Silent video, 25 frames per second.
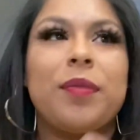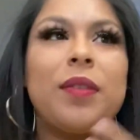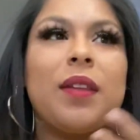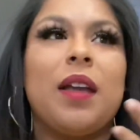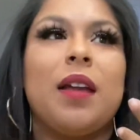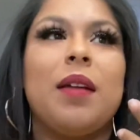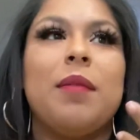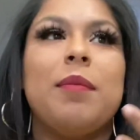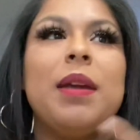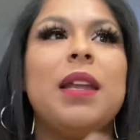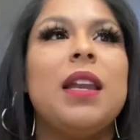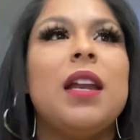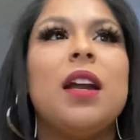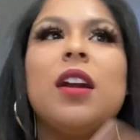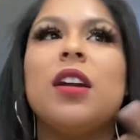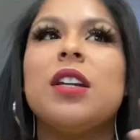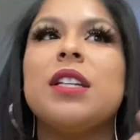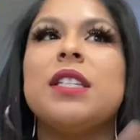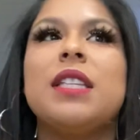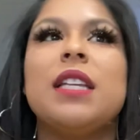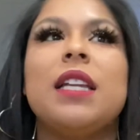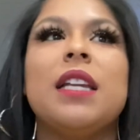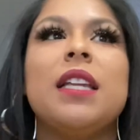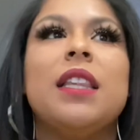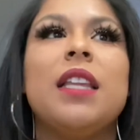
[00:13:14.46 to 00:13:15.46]
Me and Eric
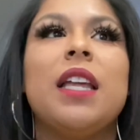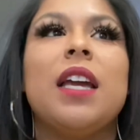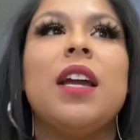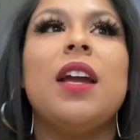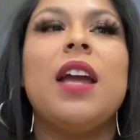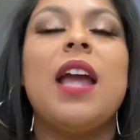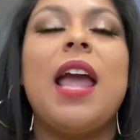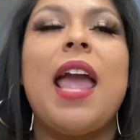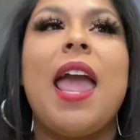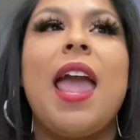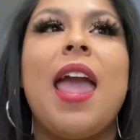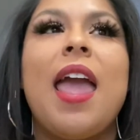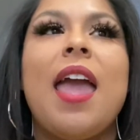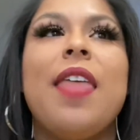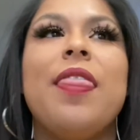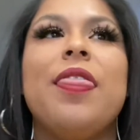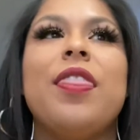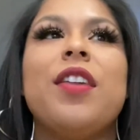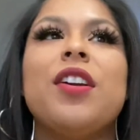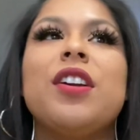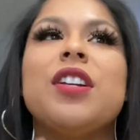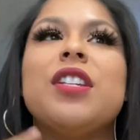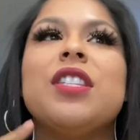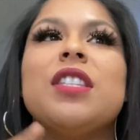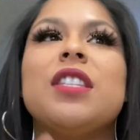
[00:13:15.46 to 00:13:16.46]
are sitting there, and
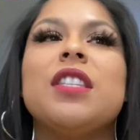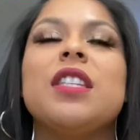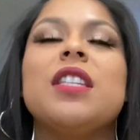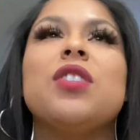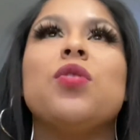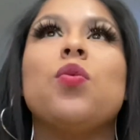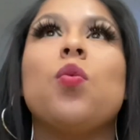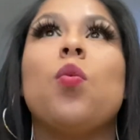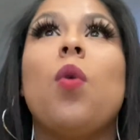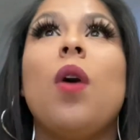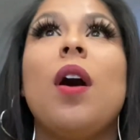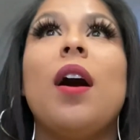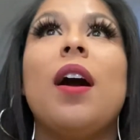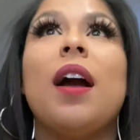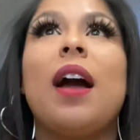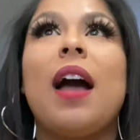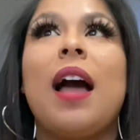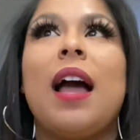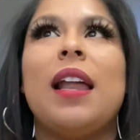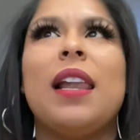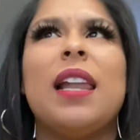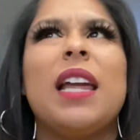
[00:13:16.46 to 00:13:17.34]
there's this one guy,